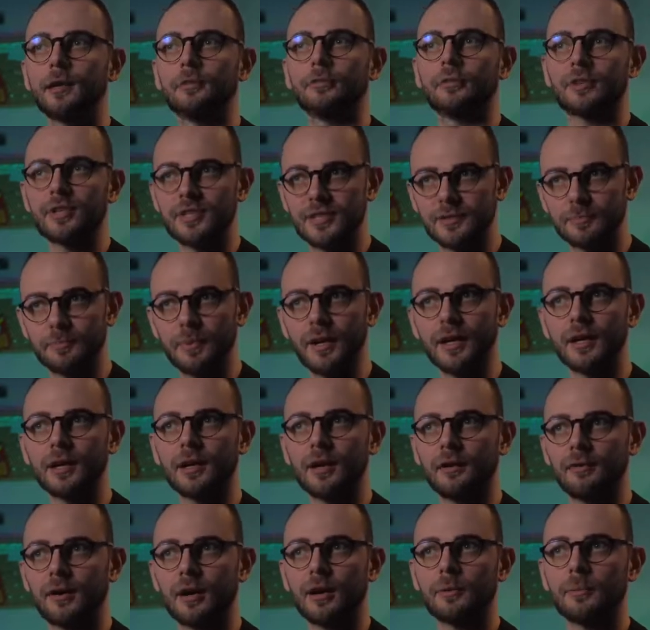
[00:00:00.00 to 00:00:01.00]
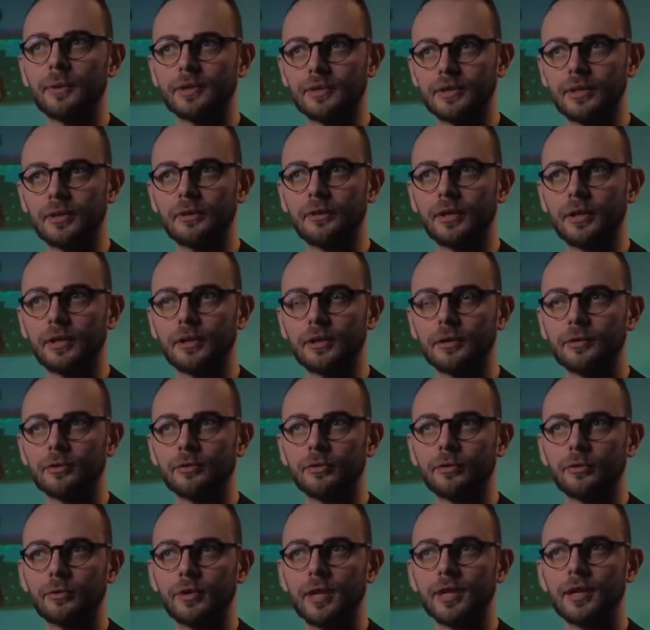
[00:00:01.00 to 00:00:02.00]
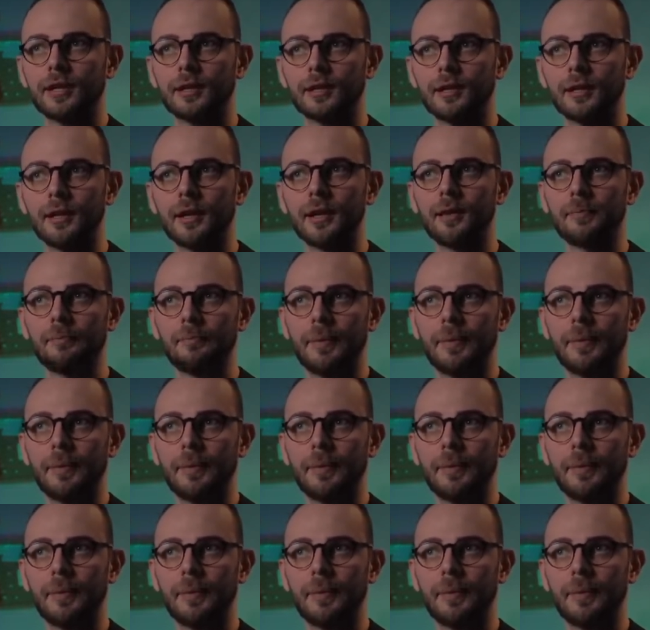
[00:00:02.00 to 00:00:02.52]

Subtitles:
first pick of our material, so they can